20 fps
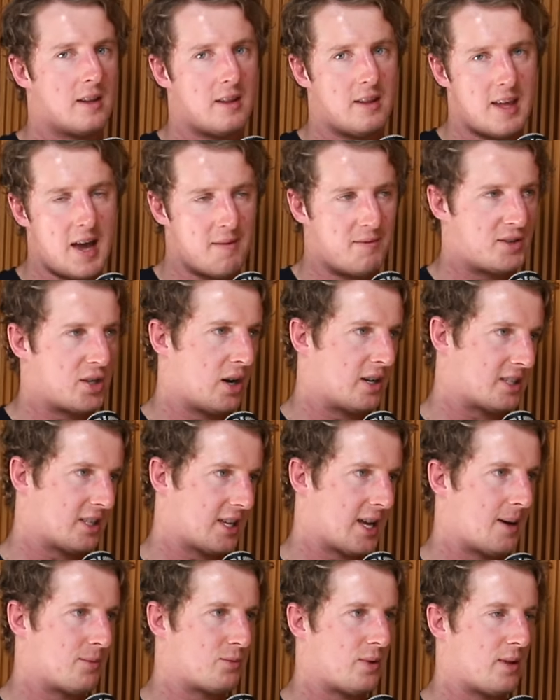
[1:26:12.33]
the
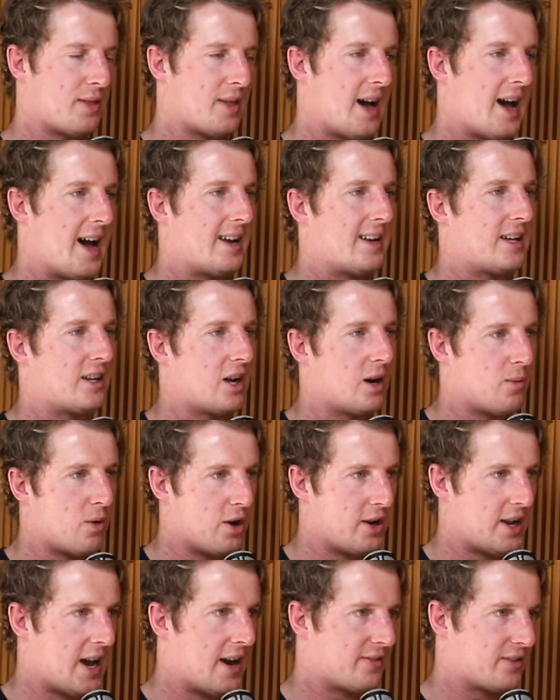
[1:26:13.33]
advertising comes with that, and I
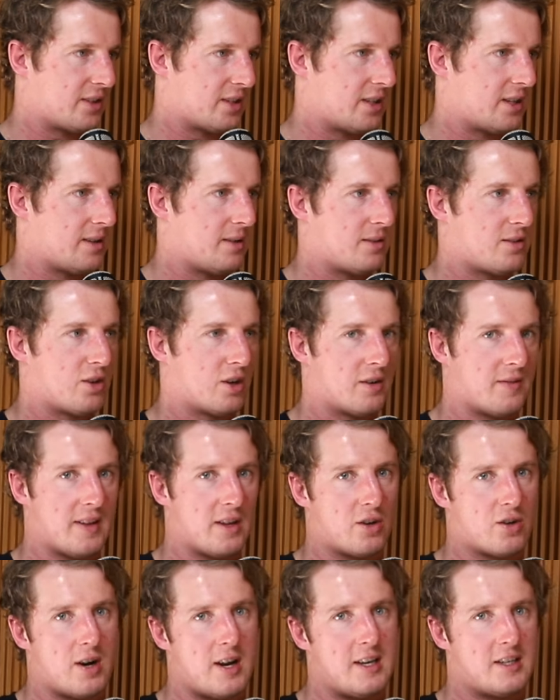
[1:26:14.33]
won't have to sort of
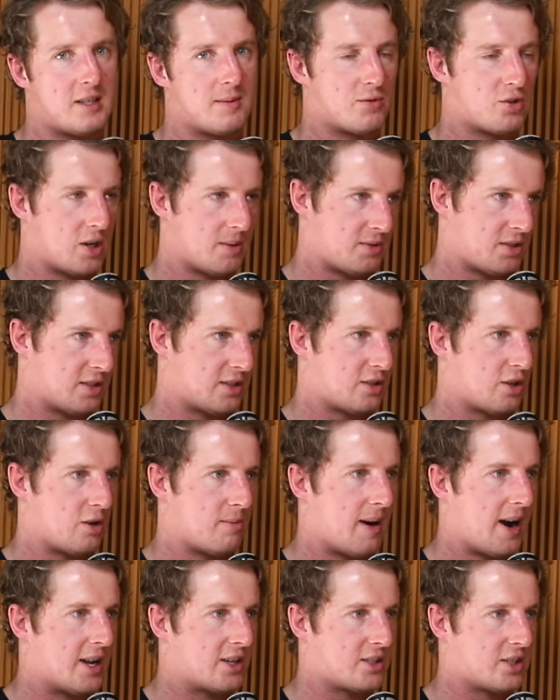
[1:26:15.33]
increase subscriptions
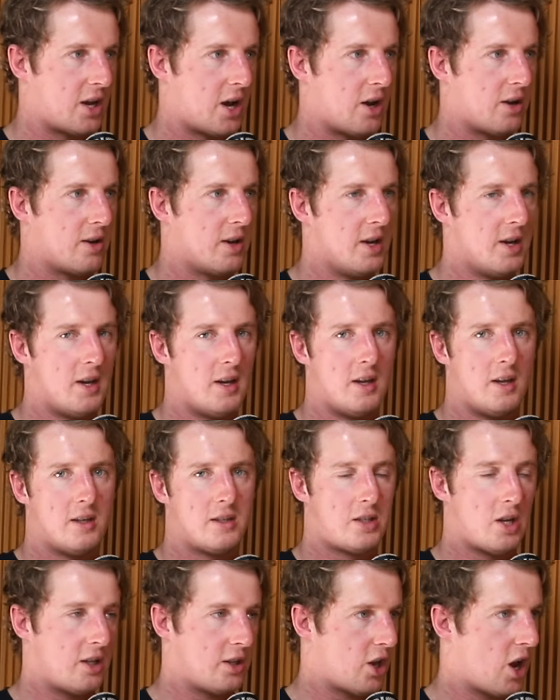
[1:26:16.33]
too much. So
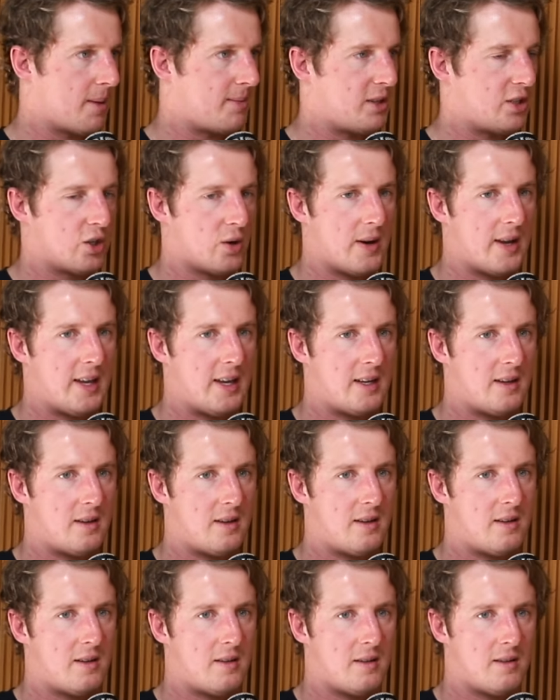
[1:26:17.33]
certainly open to doing it.
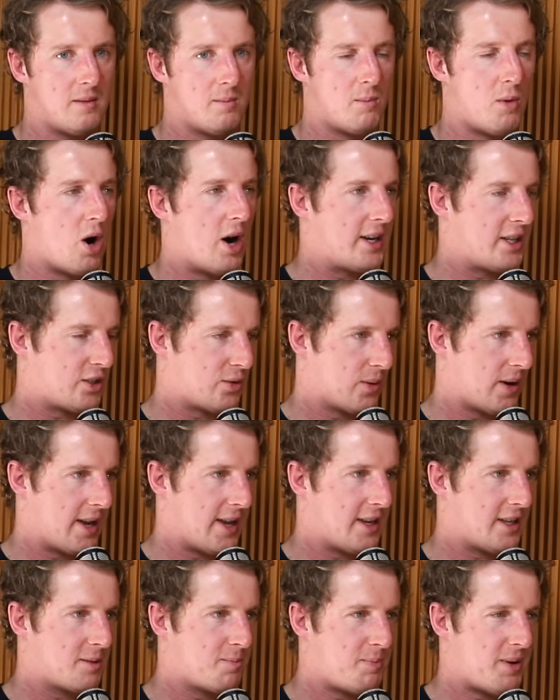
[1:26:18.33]
Minor
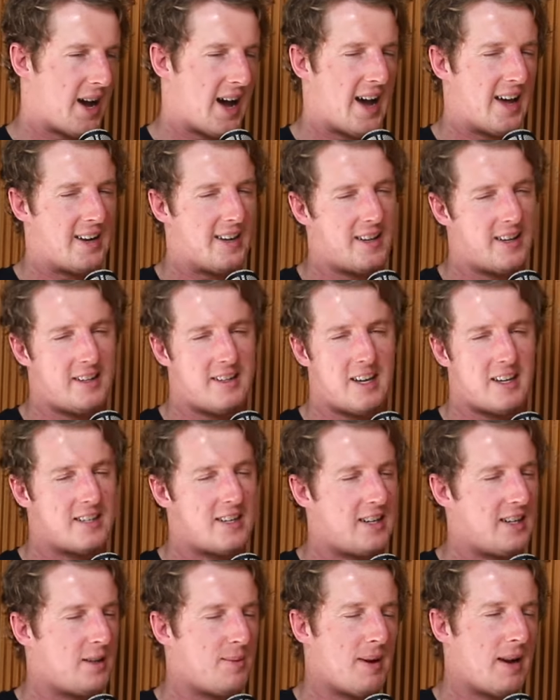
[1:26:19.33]
tweaks, but it
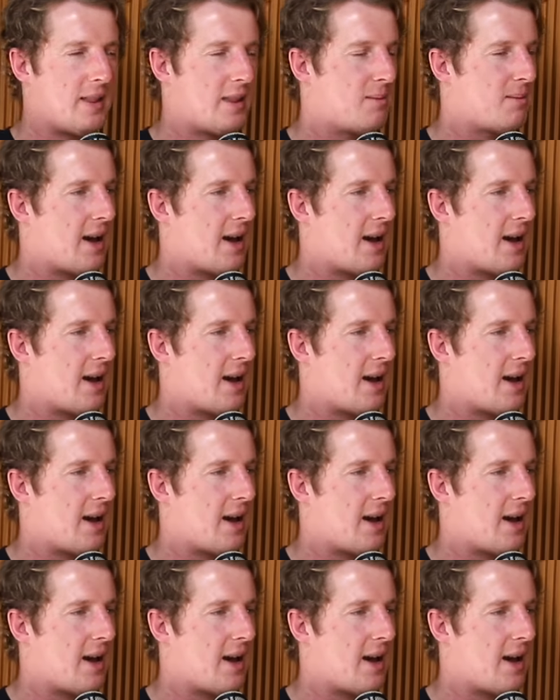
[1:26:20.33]
doesn't need to be anything